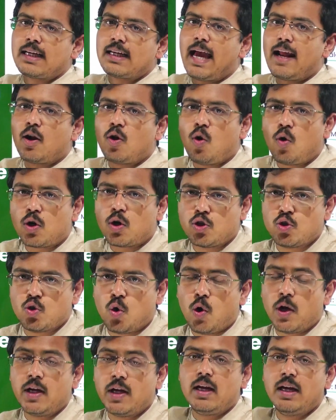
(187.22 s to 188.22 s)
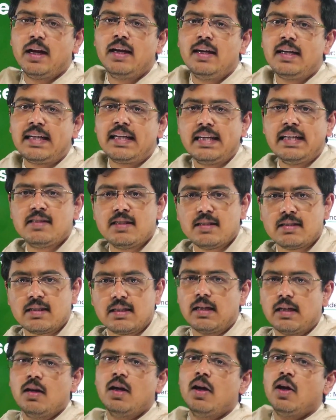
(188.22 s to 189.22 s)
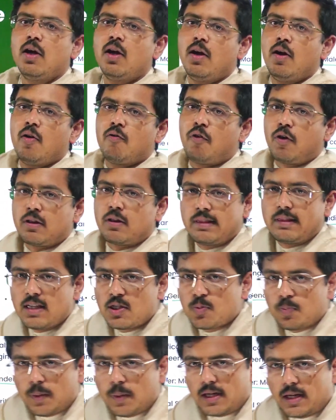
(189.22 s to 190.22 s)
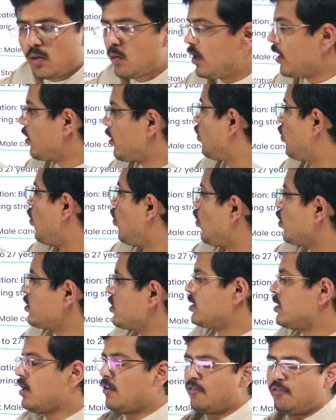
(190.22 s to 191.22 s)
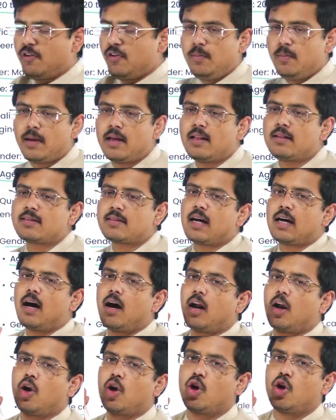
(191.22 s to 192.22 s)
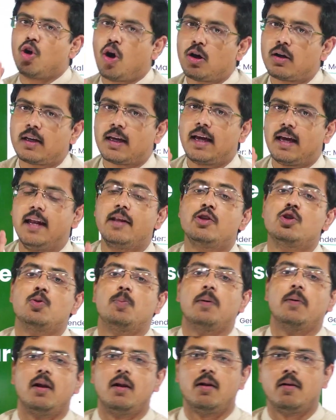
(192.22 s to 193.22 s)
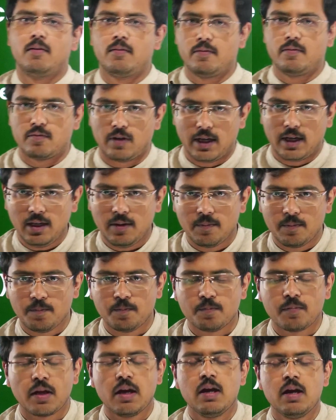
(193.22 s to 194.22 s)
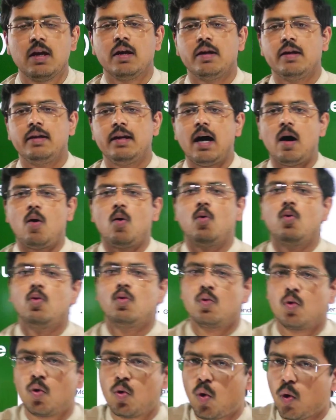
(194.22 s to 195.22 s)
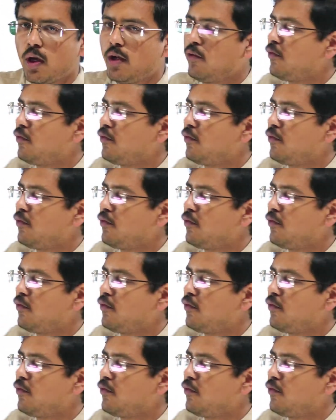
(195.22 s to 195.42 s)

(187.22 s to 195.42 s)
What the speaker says: cannot join in TGC. For this particular course, females are not eligible. Fine. Now, going